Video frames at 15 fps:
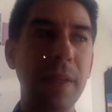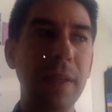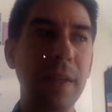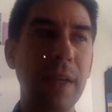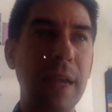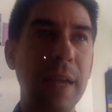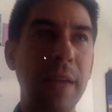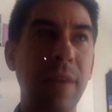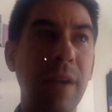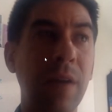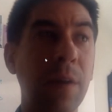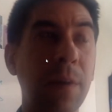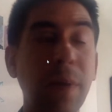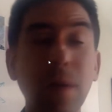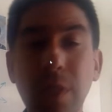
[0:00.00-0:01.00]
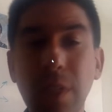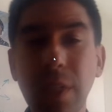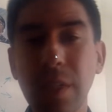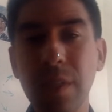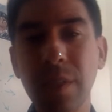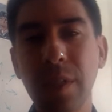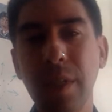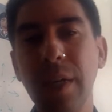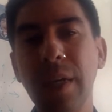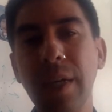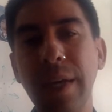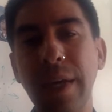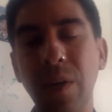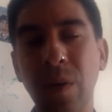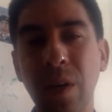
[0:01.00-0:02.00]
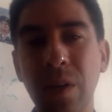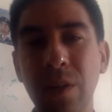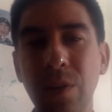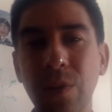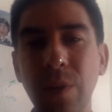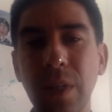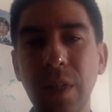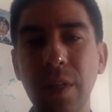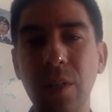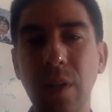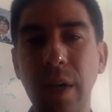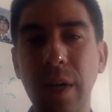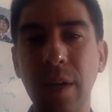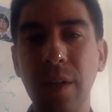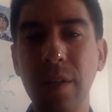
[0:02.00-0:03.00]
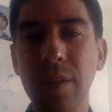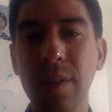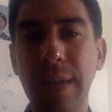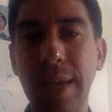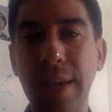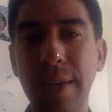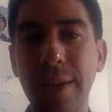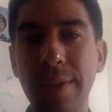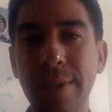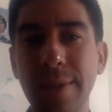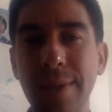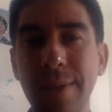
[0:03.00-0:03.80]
and viral proteins in order to really try and understand